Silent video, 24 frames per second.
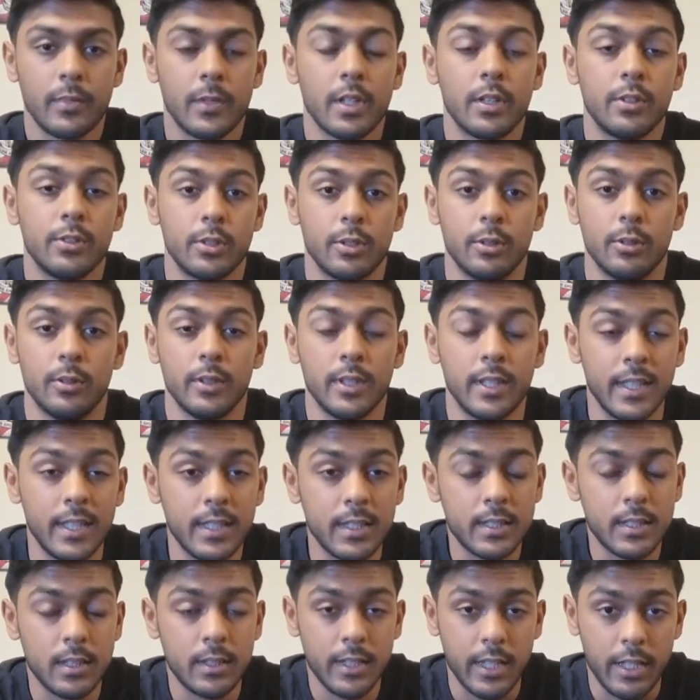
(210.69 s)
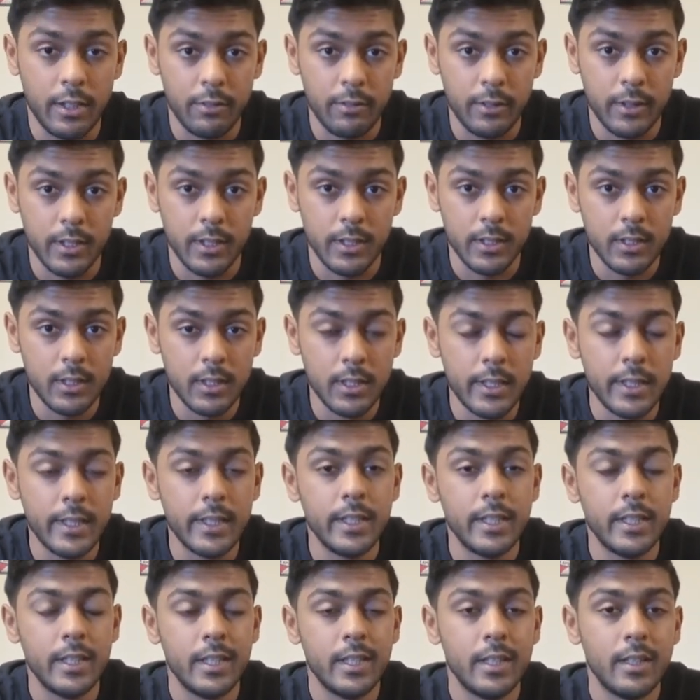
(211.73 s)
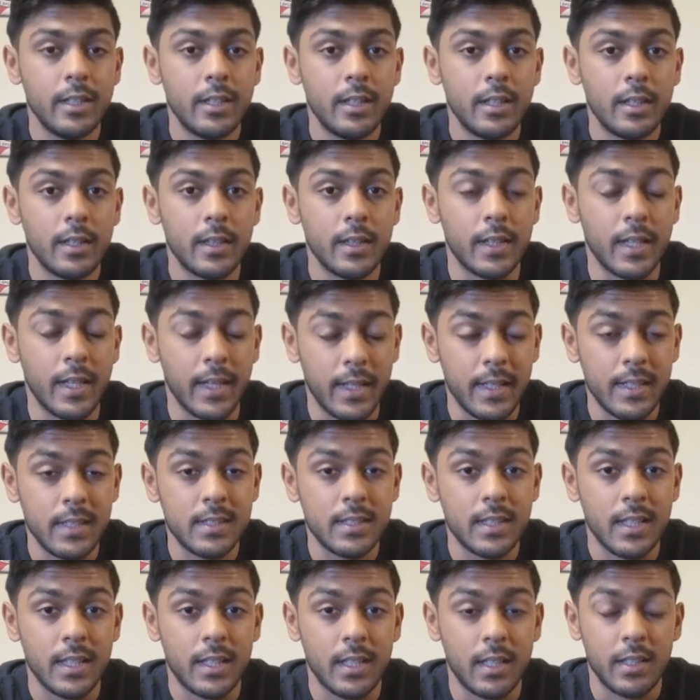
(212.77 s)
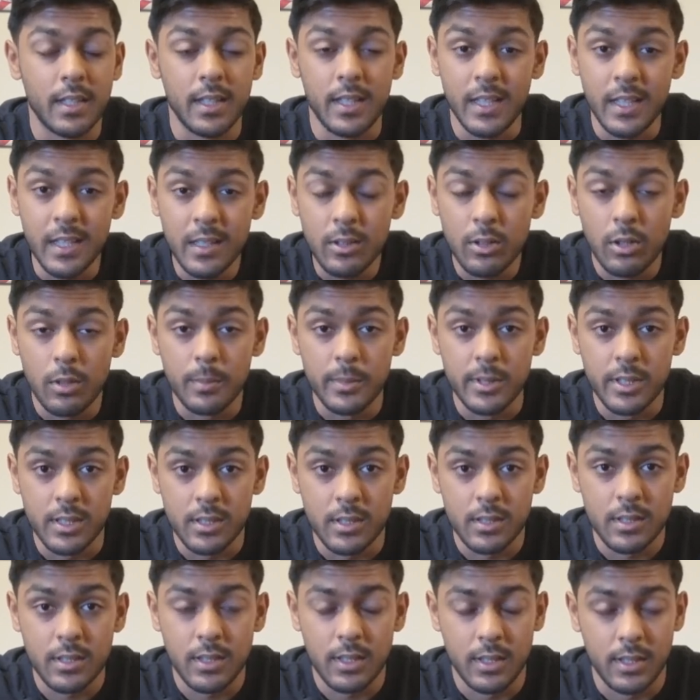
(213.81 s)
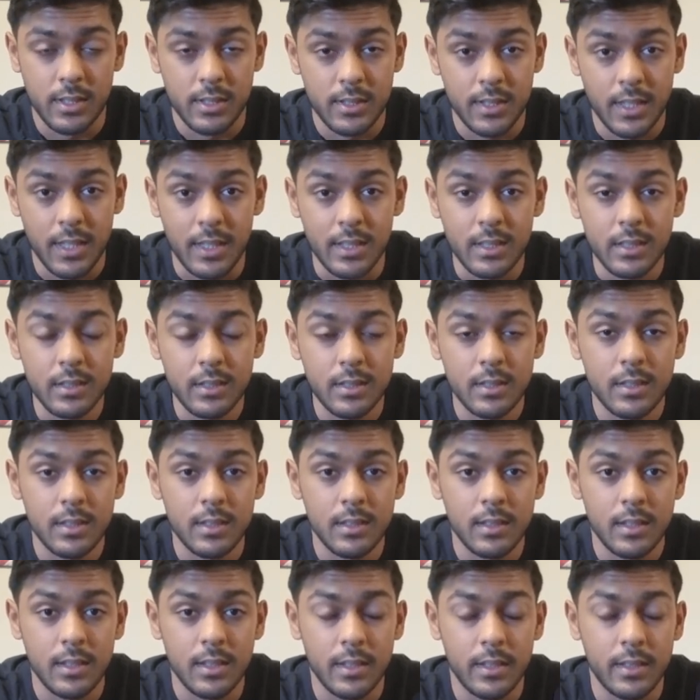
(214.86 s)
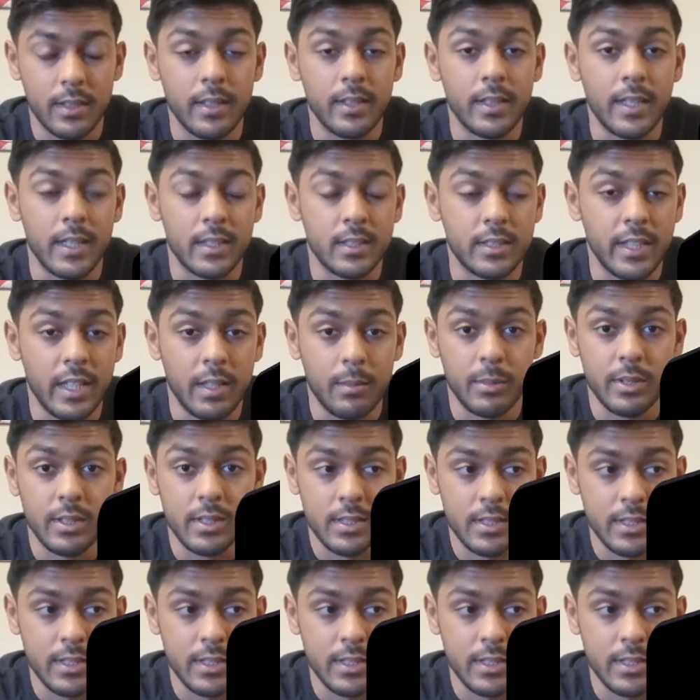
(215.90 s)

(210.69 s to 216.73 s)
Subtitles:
So in South Africa, there is another e-commerce site that's named as